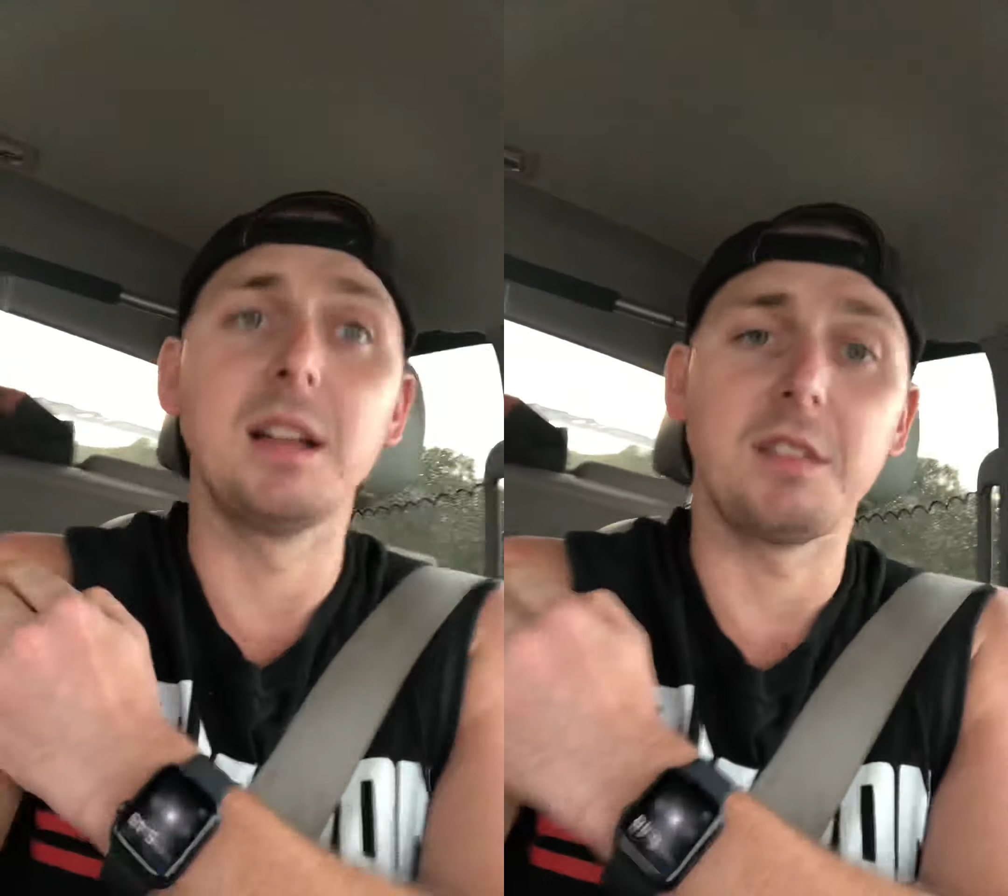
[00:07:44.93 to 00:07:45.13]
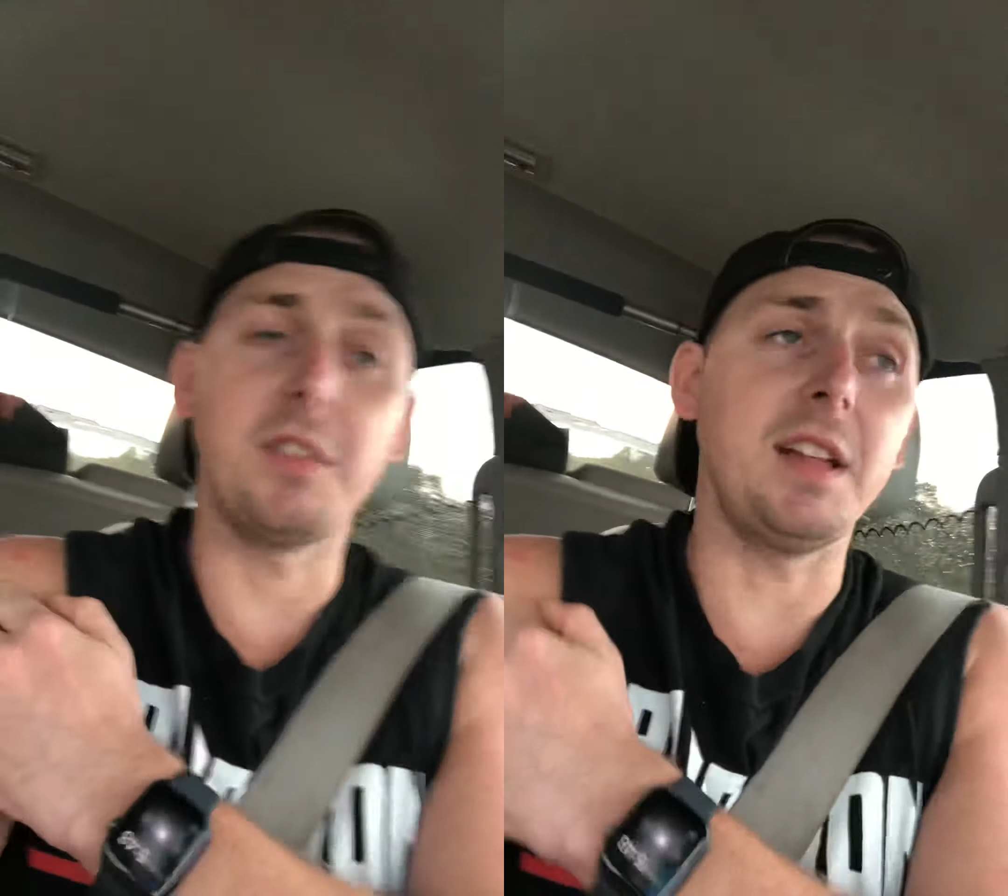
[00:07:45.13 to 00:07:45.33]

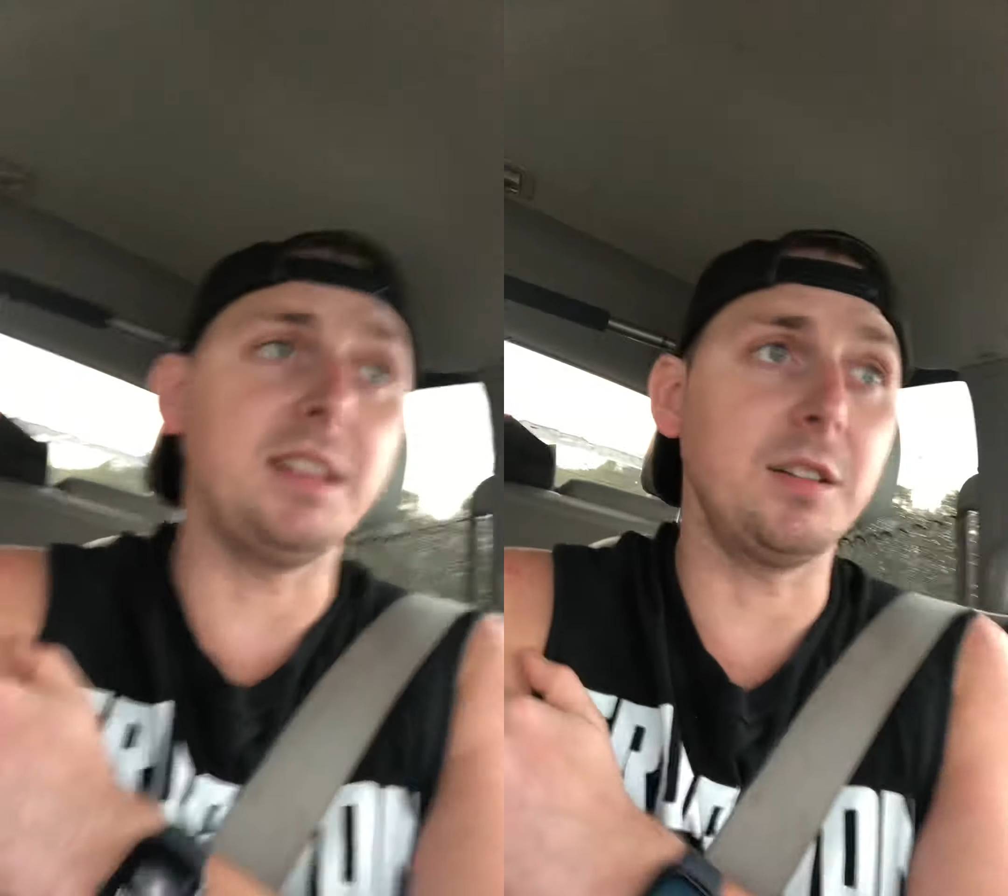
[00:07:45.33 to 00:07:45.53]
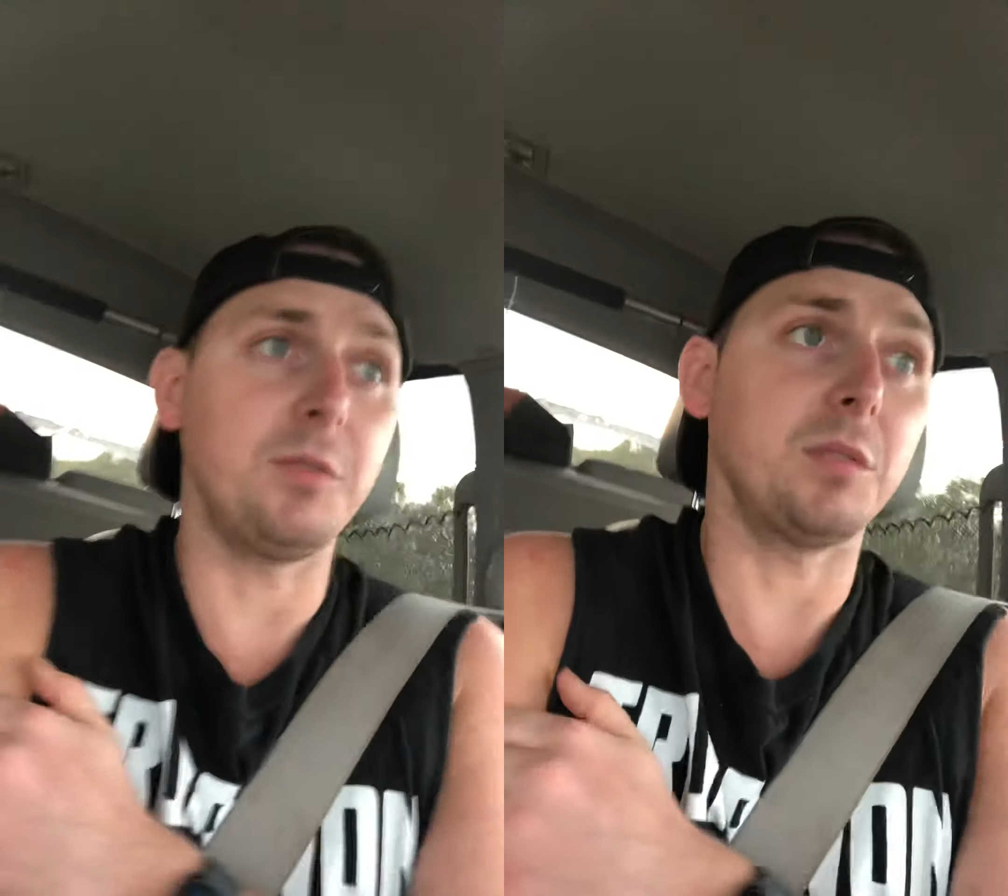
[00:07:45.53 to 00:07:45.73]
then
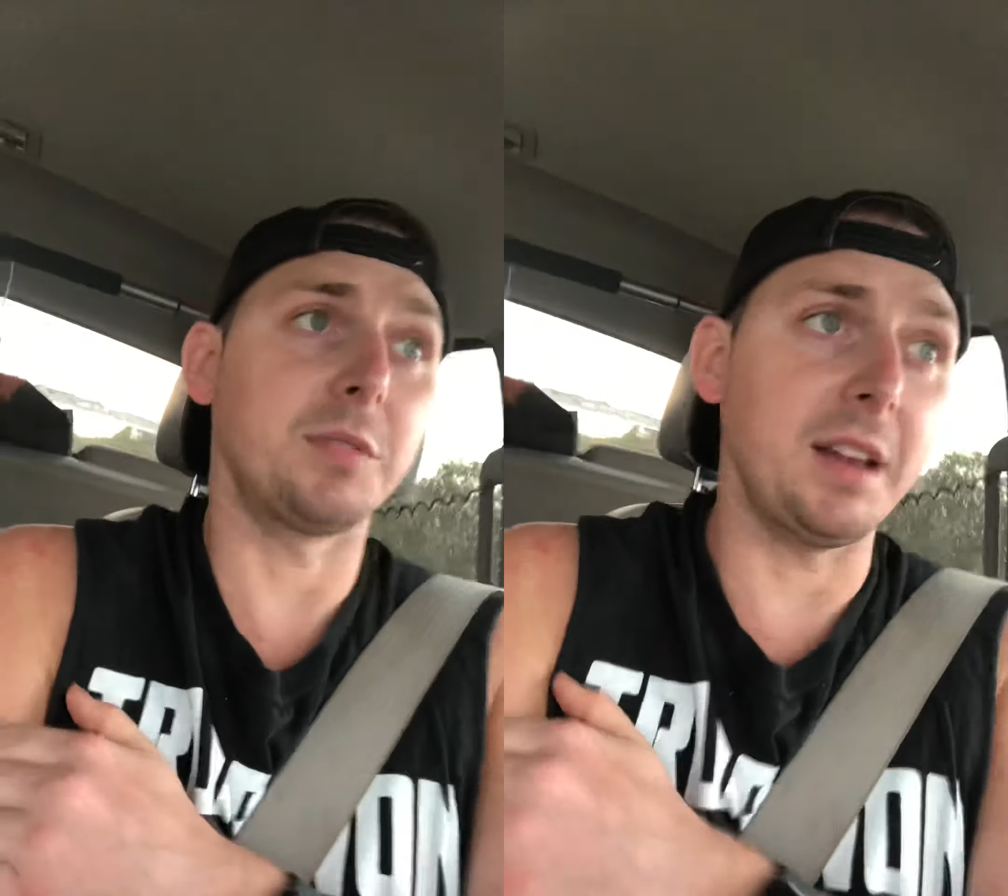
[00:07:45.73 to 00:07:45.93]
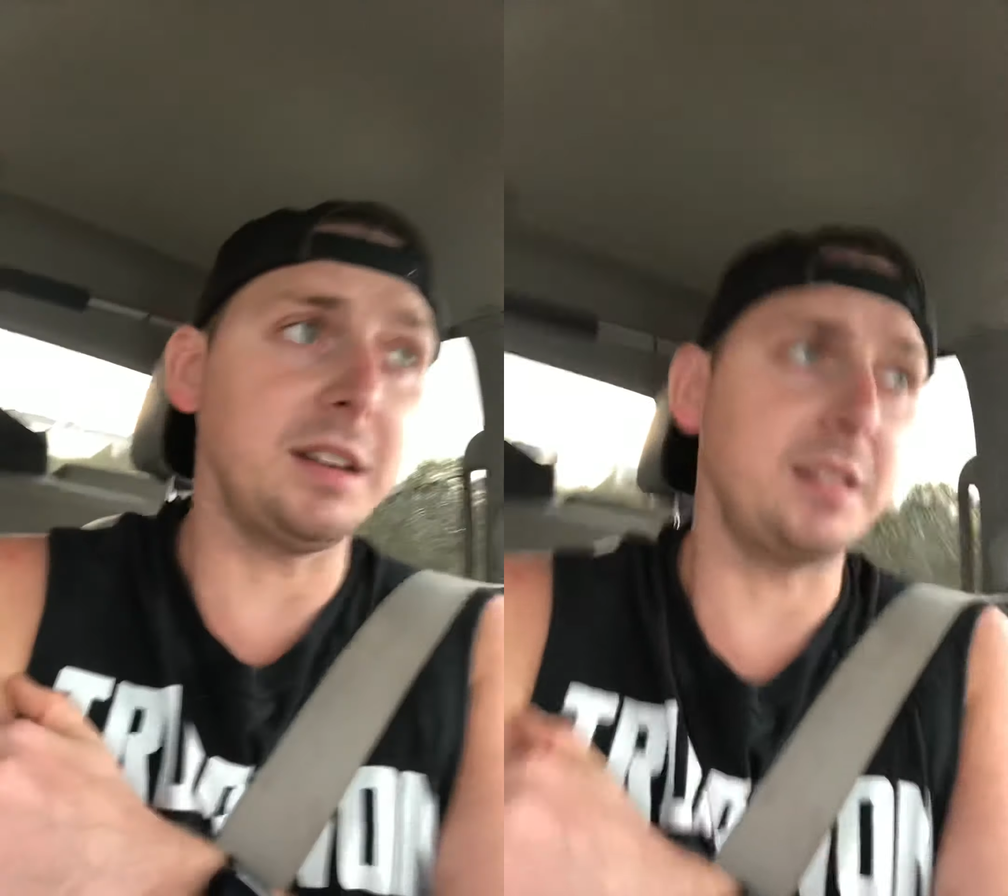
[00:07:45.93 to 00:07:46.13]

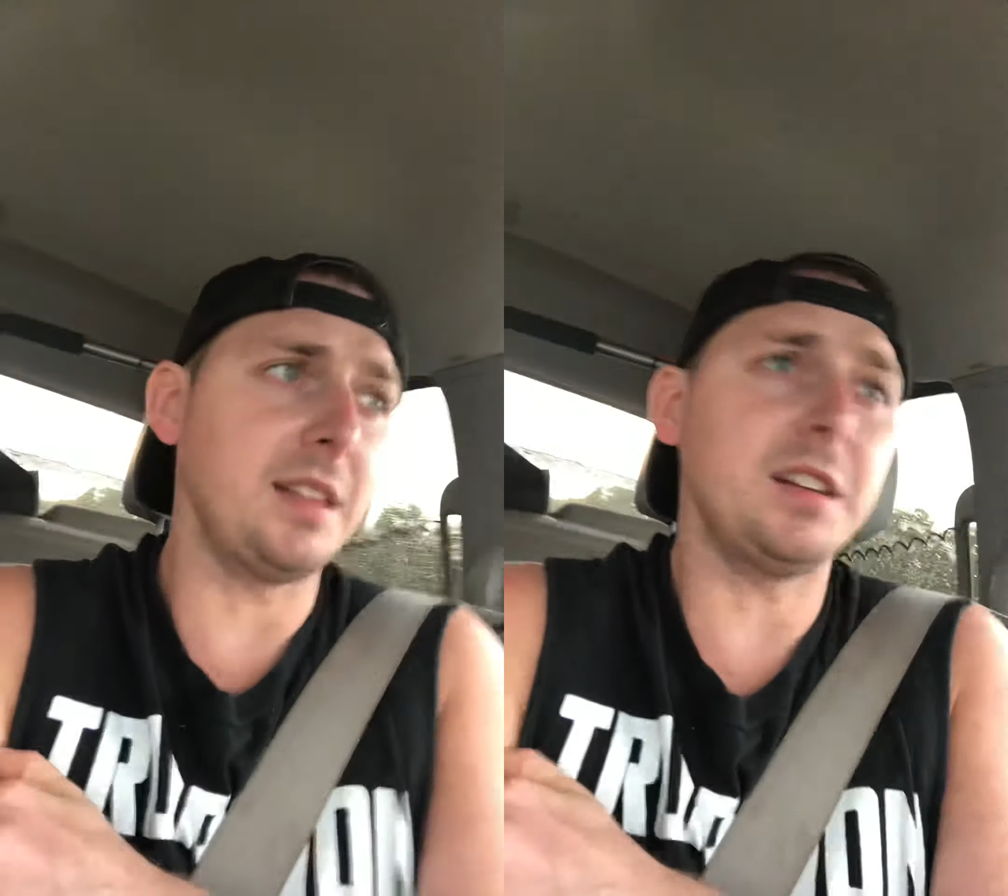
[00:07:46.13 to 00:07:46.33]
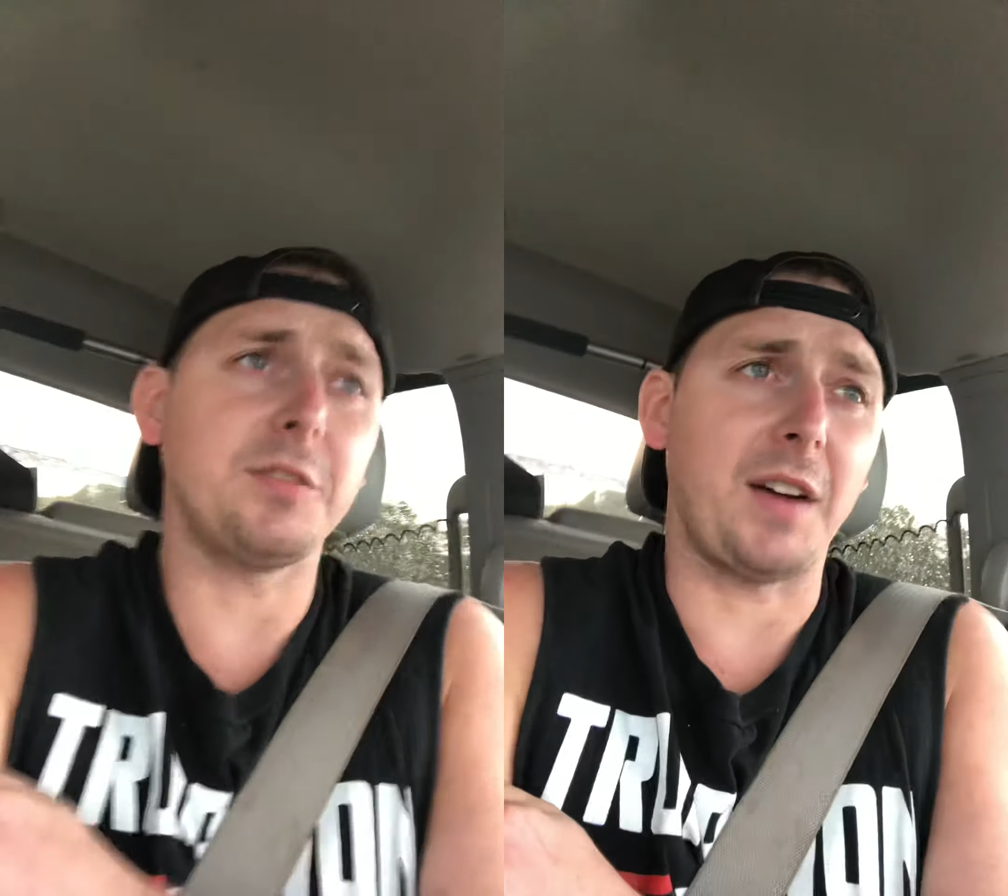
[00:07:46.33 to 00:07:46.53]
they
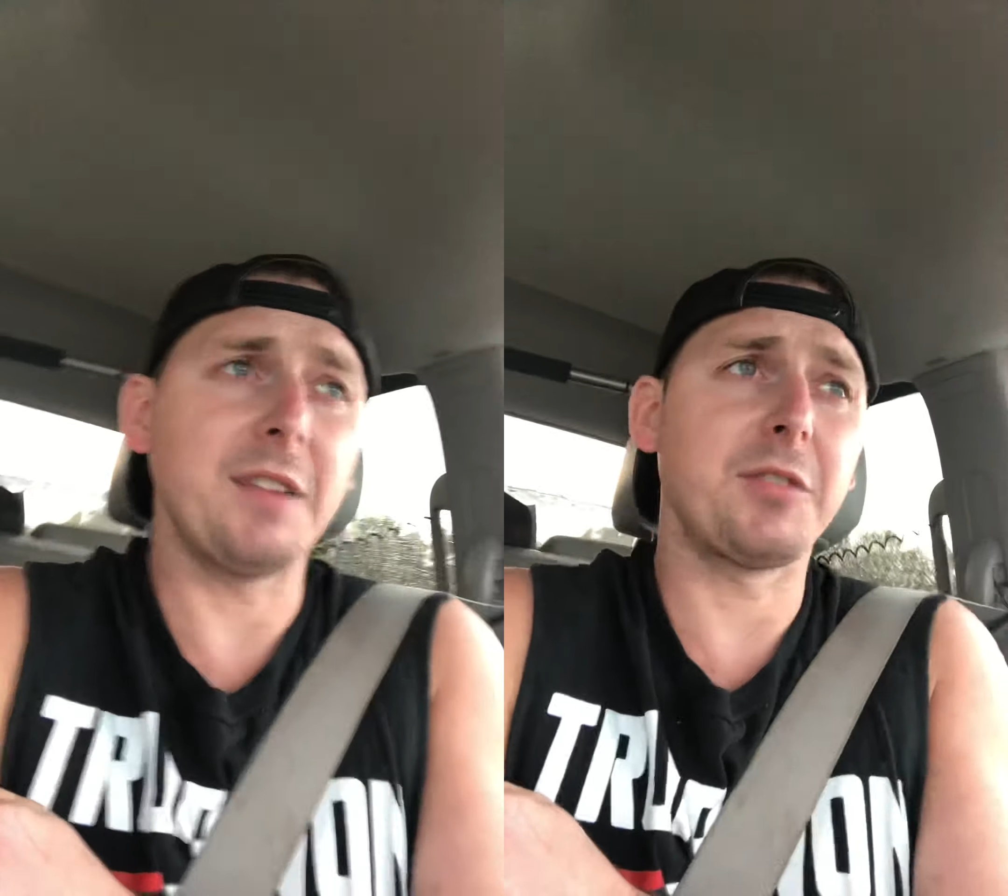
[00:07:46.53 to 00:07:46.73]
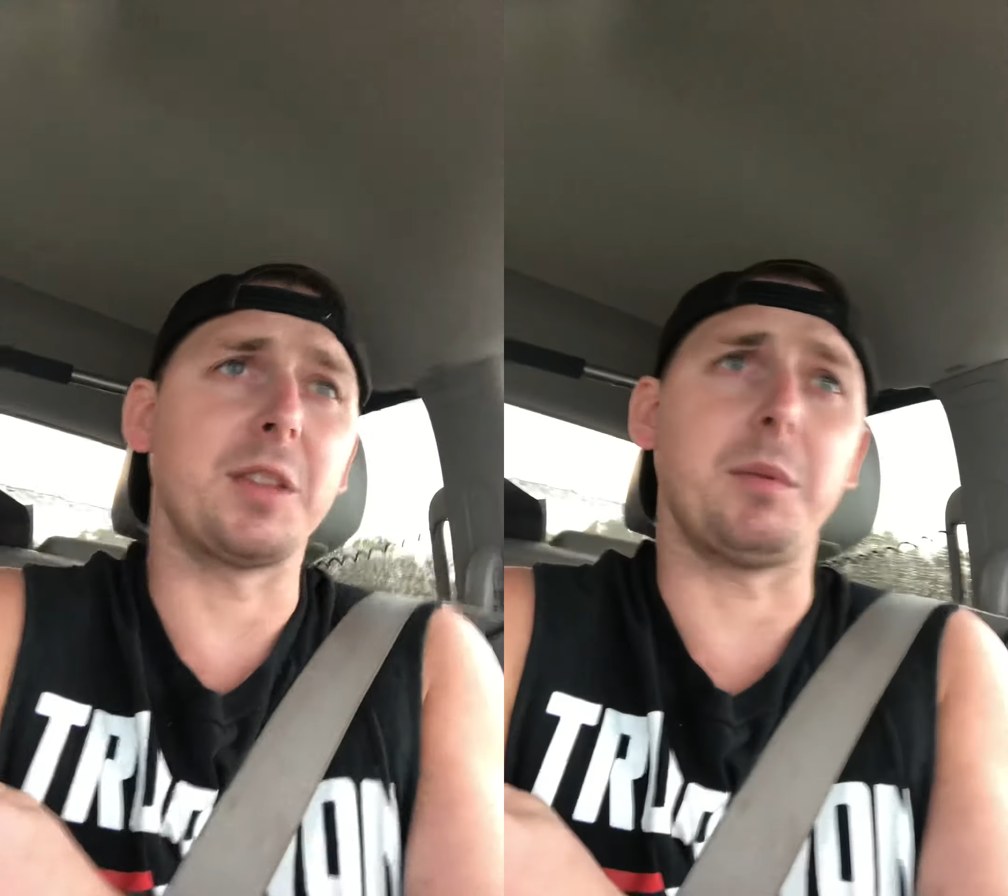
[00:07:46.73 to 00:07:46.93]
need to fight for them.